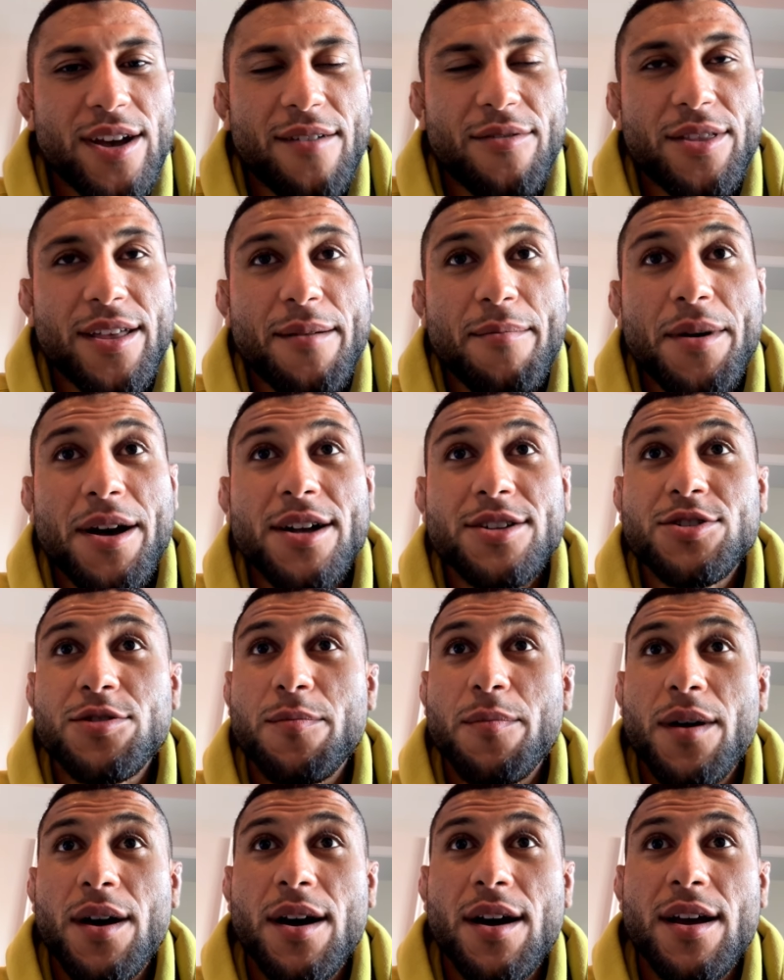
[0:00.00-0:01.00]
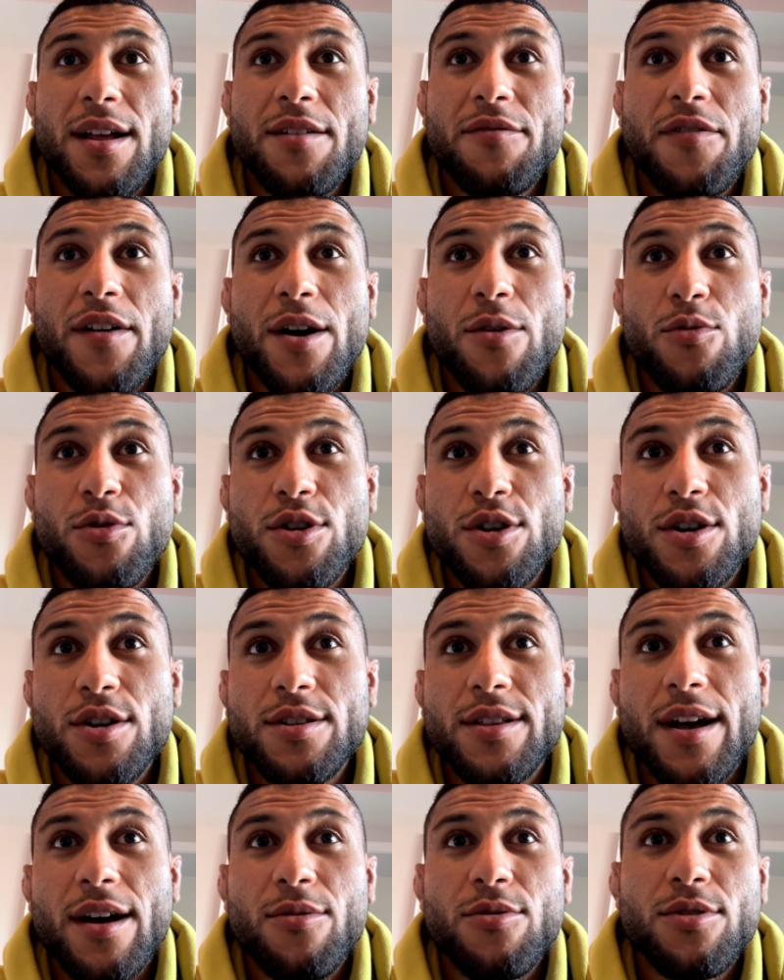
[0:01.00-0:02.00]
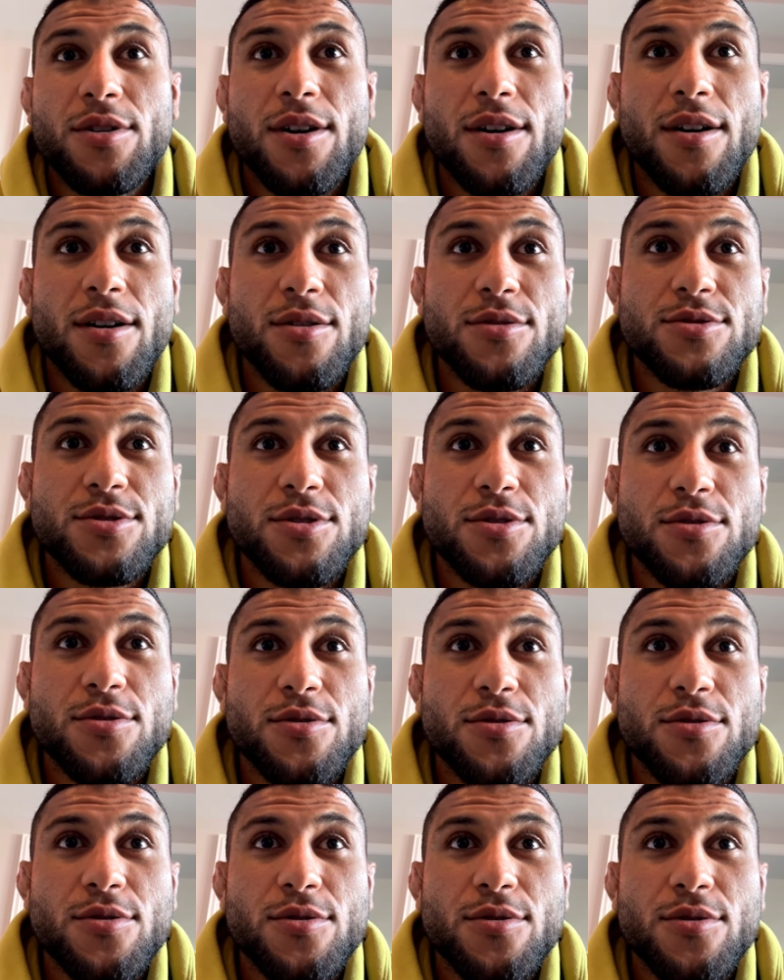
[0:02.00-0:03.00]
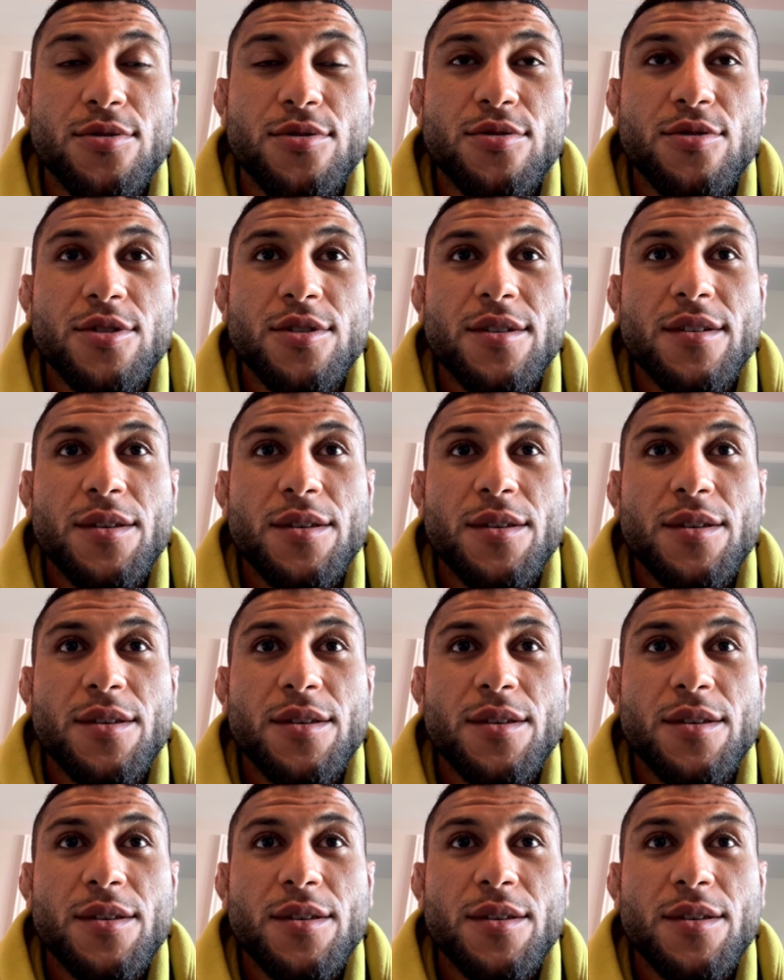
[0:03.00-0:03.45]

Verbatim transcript: travel that much, but if I would, I would go to